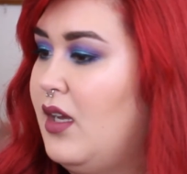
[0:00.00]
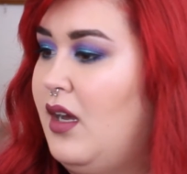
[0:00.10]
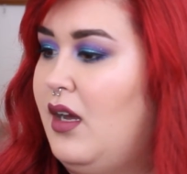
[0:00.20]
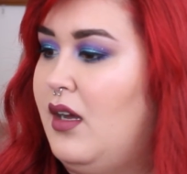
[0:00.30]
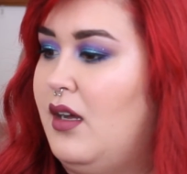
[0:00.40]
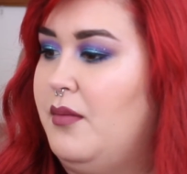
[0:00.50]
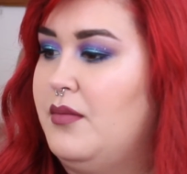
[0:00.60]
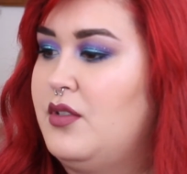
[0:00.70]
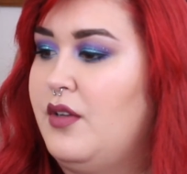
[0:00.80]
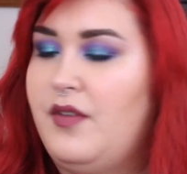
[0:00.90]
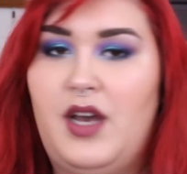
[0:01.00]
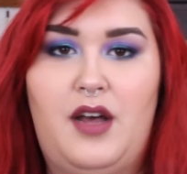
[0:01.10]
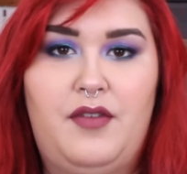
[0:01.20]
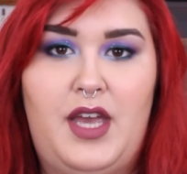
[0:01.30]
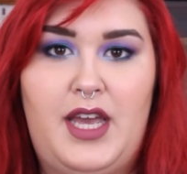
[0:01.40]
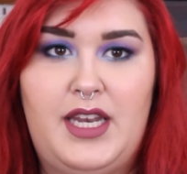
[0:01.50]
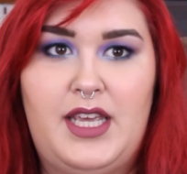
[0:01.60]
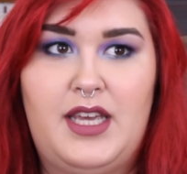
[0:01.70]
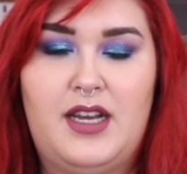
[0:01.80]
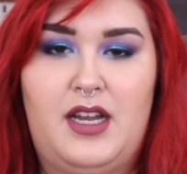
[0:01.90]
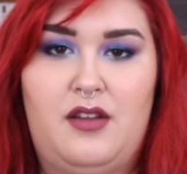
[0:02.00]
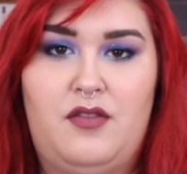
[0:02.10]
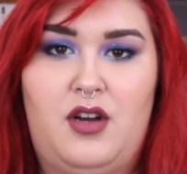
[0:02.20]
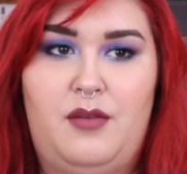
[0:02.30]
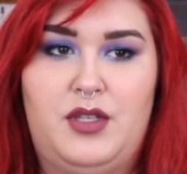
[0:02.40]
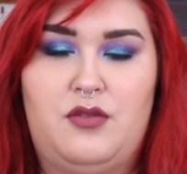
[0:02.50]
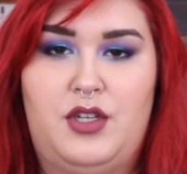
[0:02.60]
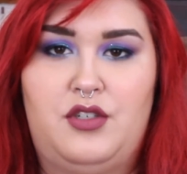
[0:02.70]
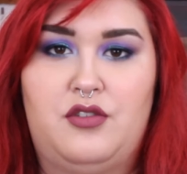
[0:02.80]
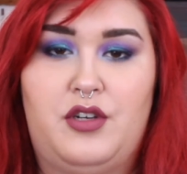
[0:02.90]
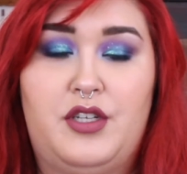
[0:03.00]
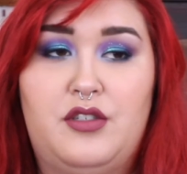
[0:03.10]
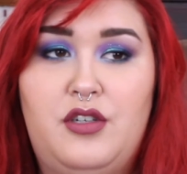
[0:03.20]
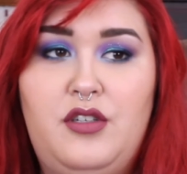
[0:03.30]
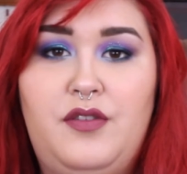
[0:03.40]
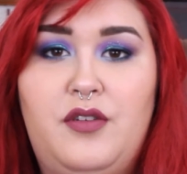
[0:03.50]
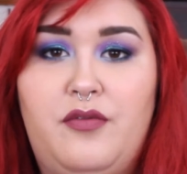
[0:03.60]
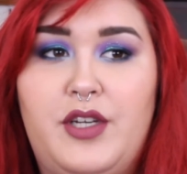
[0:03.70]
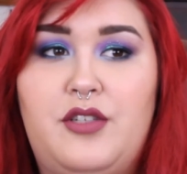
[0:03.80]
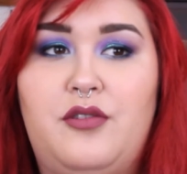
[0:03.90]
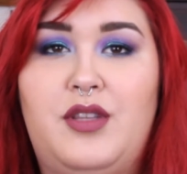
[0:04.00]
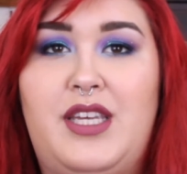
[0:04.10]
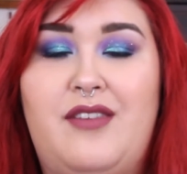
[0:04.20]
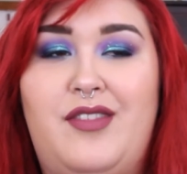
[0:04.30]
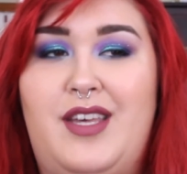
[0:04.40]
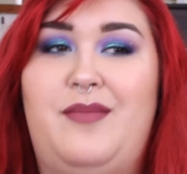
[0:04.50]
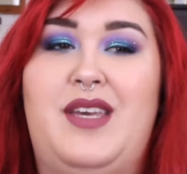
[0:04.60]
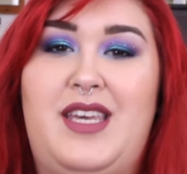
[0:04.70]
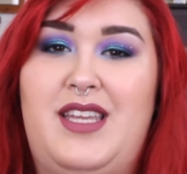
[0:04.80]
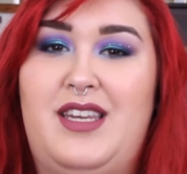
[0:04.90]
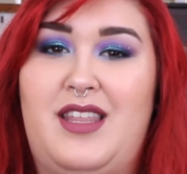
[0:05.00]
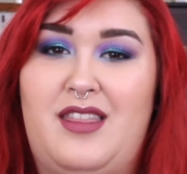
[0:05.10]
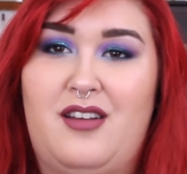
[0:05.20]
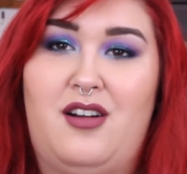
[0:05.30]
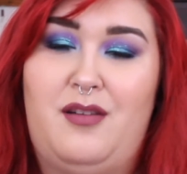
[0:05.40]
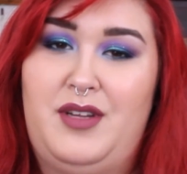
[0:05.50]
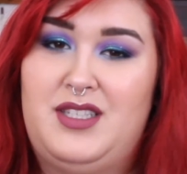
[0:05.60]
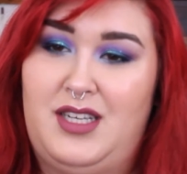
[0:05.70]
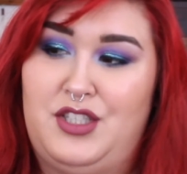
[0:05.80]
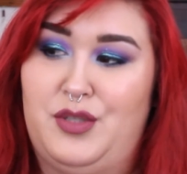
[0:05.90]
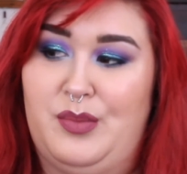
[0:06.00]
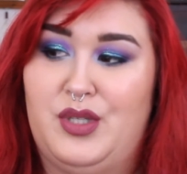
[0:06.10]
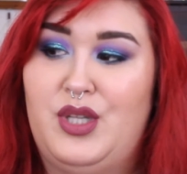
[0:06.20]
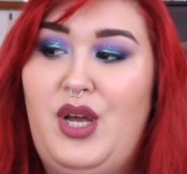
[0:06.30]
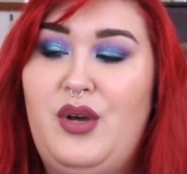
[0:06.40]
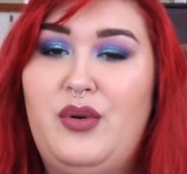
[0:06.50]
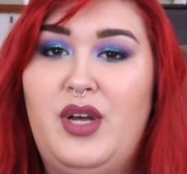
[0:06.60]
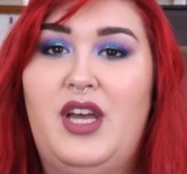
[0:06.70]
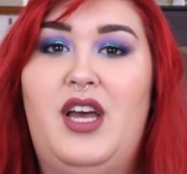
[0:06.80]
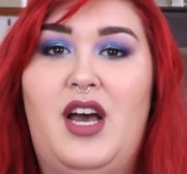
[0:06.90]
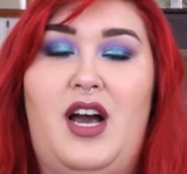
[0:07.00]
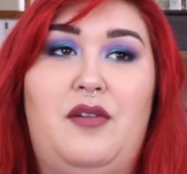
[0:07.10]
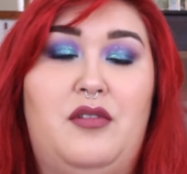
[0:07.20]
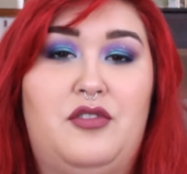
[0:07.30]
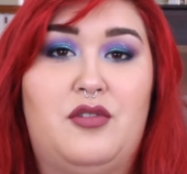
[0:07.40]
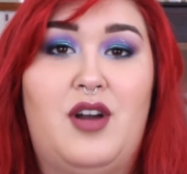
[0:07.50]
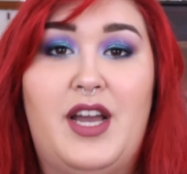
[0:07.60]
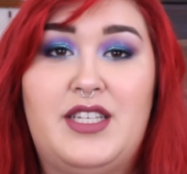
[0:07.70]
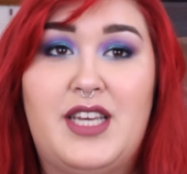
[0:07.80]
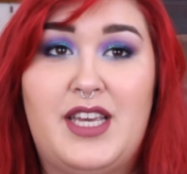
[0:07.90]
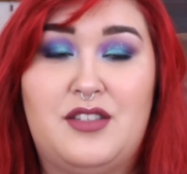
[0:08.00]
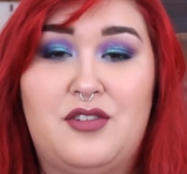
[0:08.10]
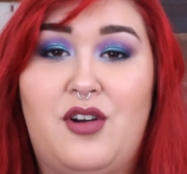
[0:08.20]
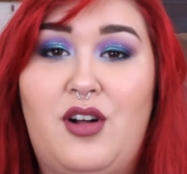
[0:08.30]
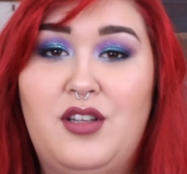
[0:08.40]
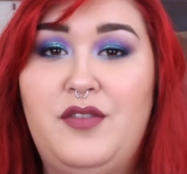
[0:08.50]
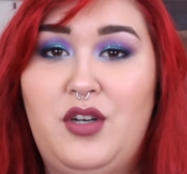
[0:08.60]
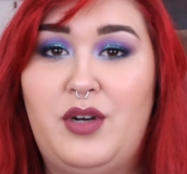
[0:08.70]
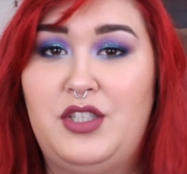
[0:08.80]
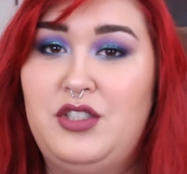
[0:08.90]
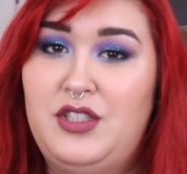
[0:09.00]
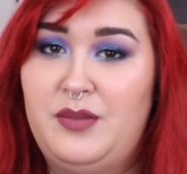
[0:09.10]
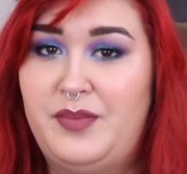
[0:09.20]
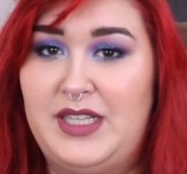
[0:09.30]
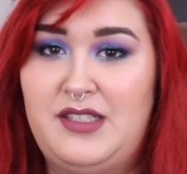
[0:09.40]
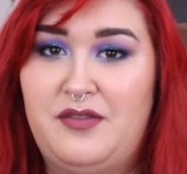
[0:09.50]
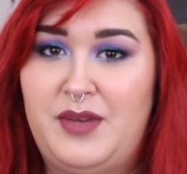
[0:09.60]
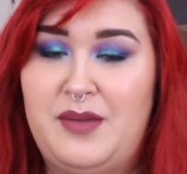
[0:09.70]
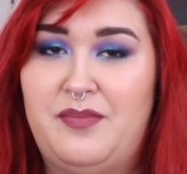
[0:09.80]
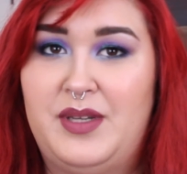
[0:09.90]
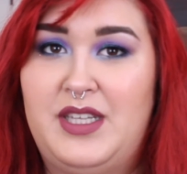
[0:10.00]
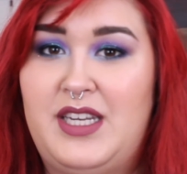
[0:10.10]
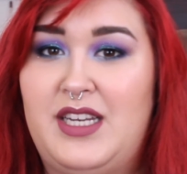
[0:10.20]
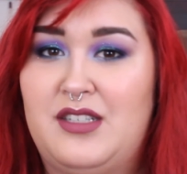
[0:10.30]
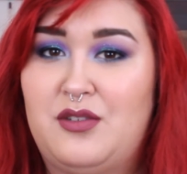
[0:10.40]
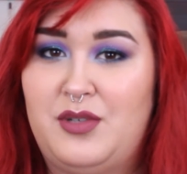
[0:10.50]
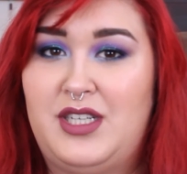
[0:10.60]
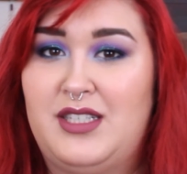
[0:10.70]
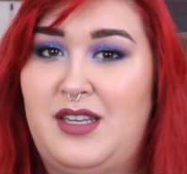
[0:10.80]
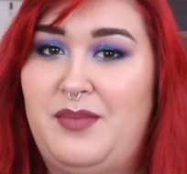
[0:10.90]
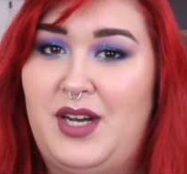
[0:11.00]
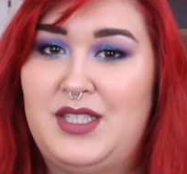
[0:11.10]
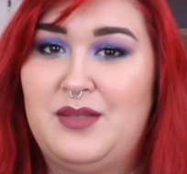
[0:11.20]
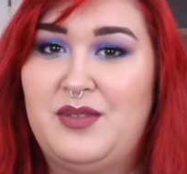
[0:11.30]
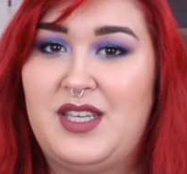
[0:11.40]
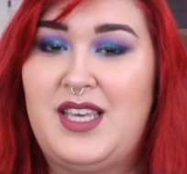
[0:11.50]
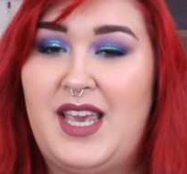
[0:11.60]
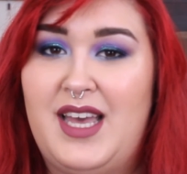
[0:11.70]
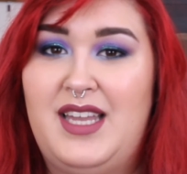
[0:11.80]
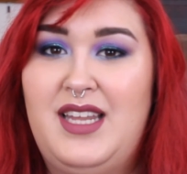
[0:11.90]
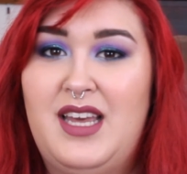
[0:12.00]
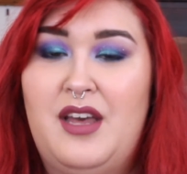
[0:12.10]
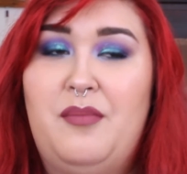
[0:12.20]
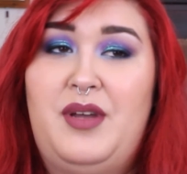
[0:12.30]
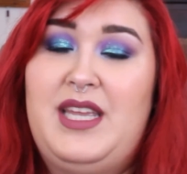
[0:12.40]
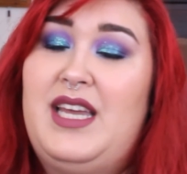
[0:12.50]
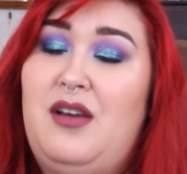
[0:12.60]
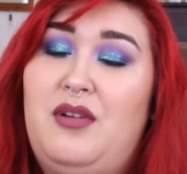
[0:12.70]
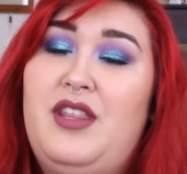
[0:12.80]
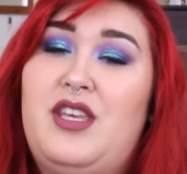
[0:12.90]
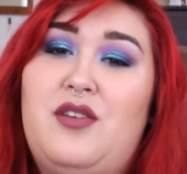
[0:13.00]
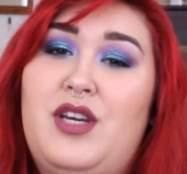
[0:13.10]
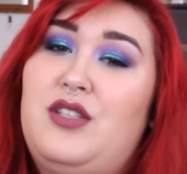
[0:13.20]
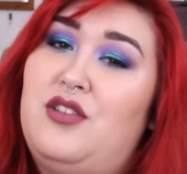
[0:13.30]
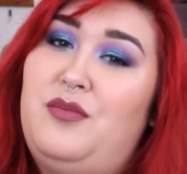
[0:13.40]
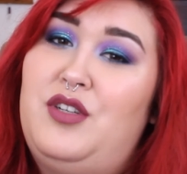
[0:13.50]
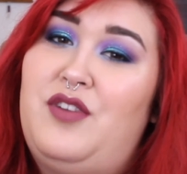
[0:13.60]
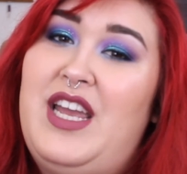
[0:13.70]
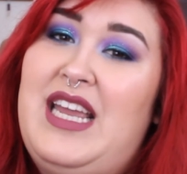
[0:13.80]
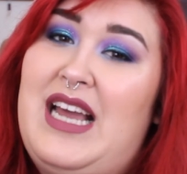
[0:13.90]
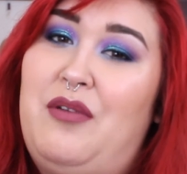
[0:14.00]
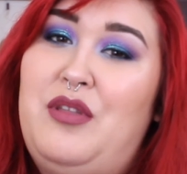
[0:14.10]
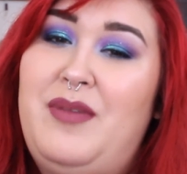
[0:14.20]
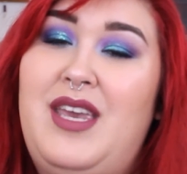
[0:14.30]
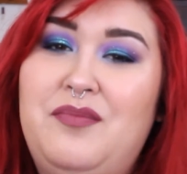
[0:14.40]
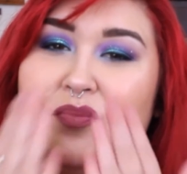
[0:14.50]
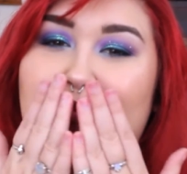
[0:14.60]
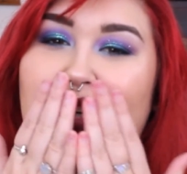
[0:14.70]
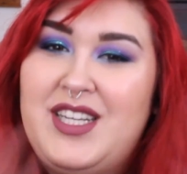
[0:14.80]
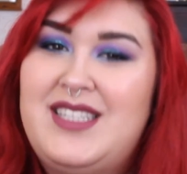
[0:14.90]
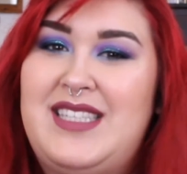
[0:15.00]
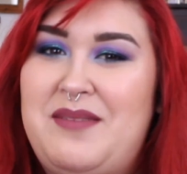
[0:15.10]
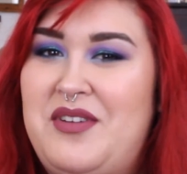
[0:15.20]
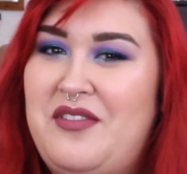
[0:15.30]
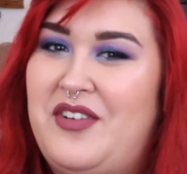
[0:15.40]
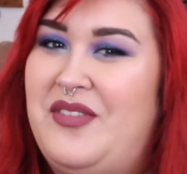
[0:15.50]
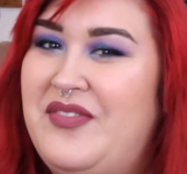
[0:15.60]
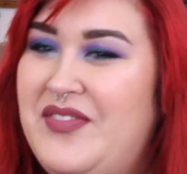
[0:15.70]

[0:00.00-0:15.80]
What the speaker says: So if you have any kind of comments, questions, or concerns, feel free to leave them in the comment section below. I will try to answer all of your questions to the best of my ability and as quick as I possibly can. But again, I want to thank you guys so much for hanging out with me. Stay beautiful.